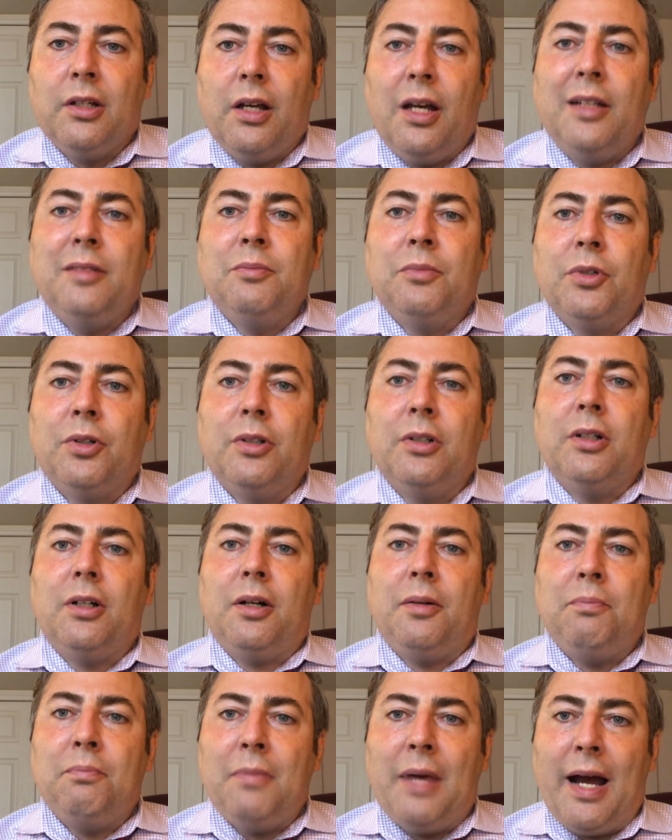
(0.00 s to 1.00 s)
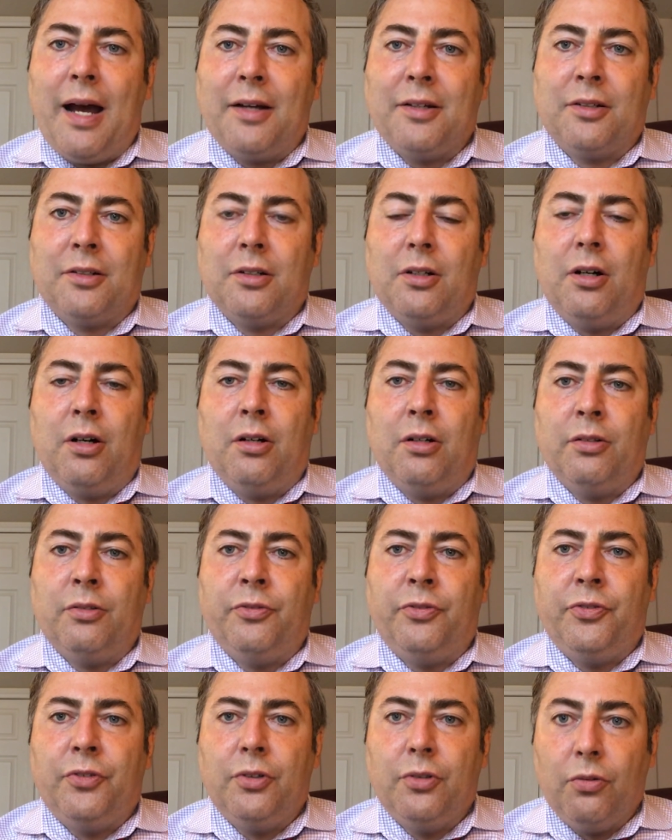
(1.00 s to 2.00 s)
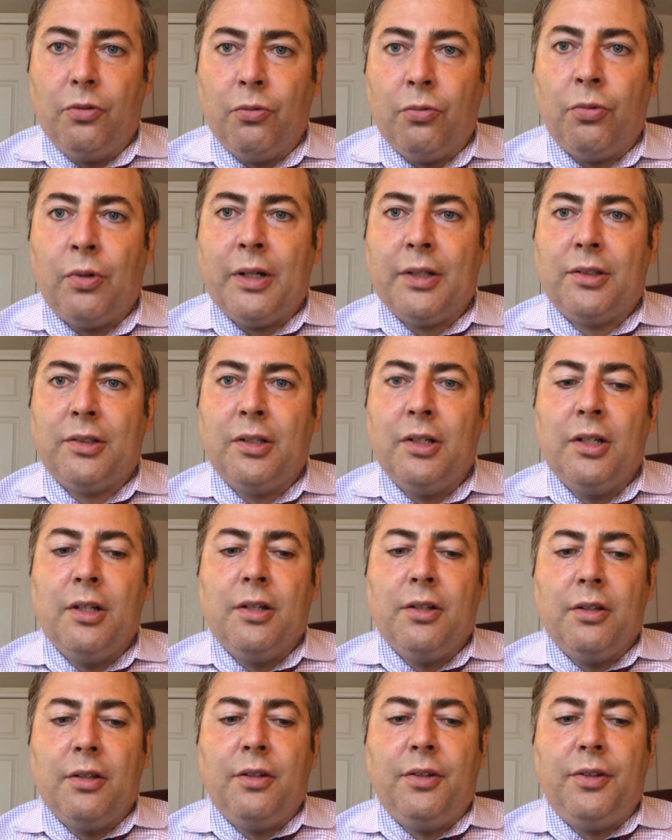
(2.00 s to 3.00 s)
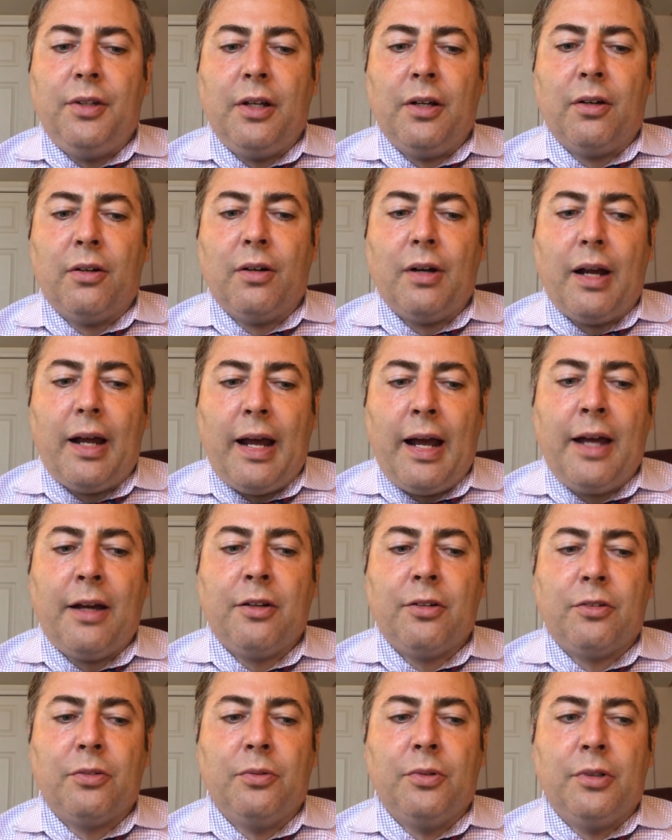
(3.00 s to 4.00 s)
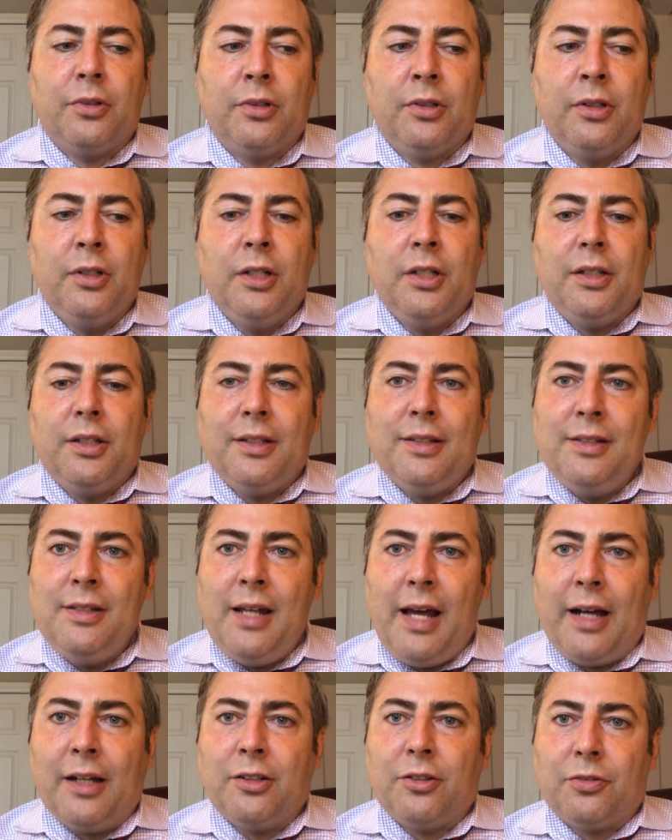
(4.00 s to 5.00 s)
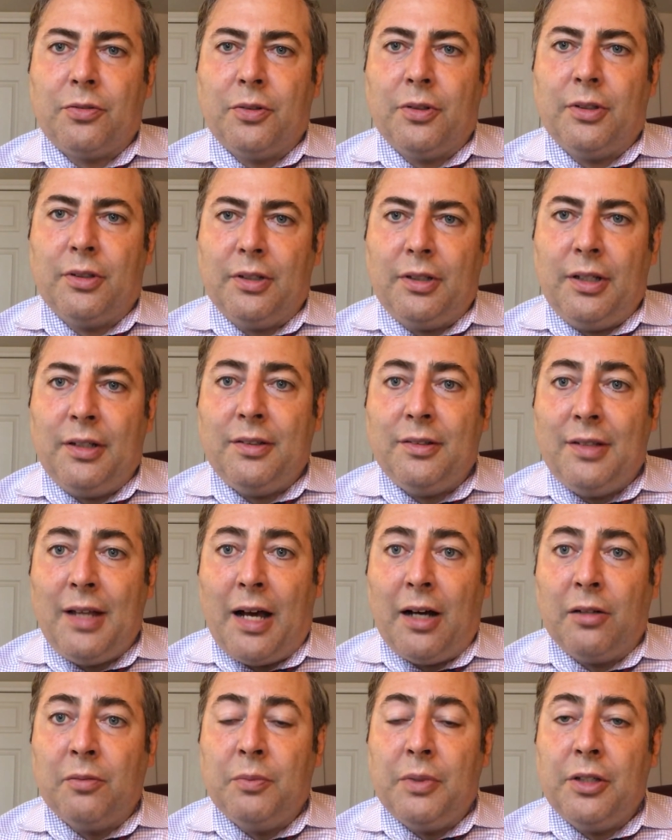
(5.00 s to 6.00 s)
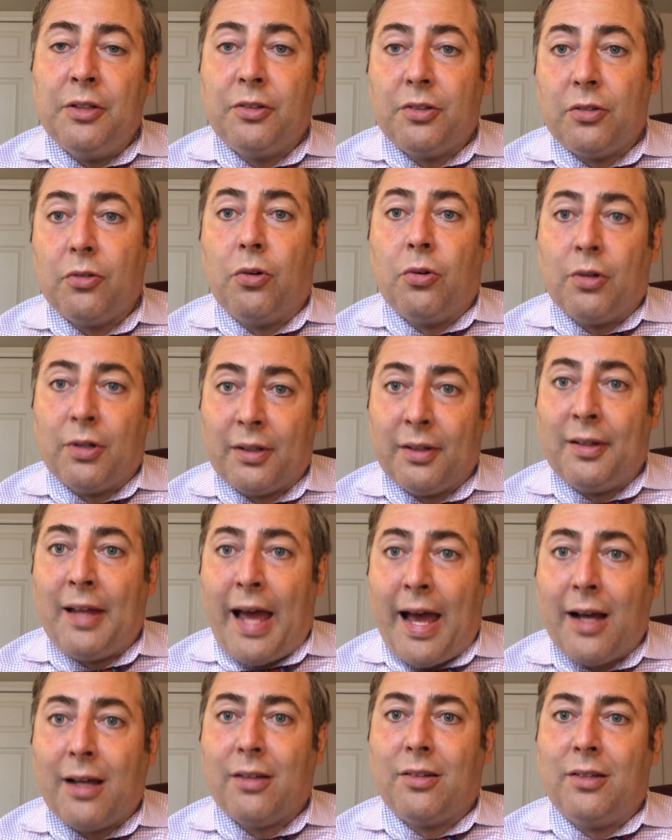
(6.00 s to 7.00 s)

and more a matter of what their actual natural endowments or lack